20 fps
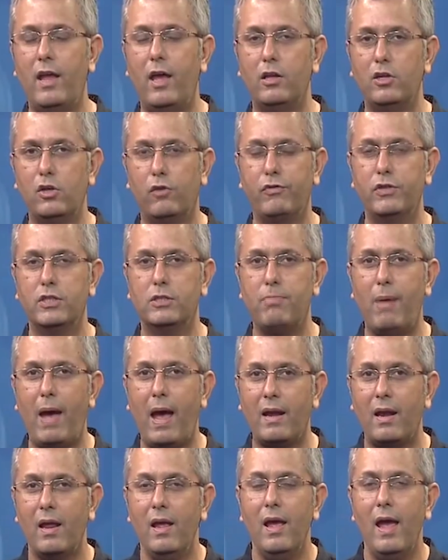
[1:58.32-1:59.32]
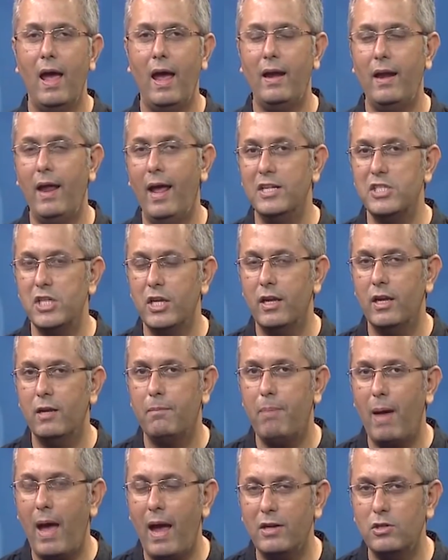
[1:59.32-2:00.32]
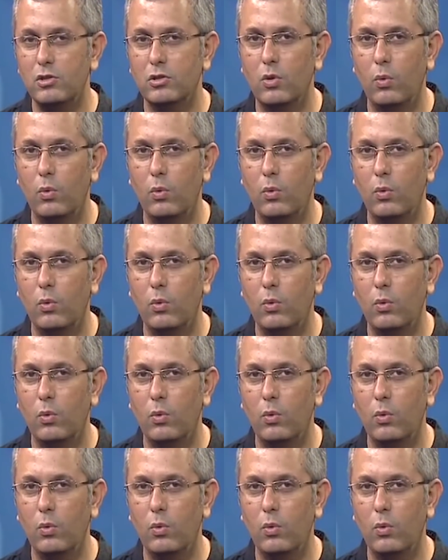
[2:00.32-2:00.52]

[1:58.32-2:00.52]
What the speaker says: edge of his bat and edging it back to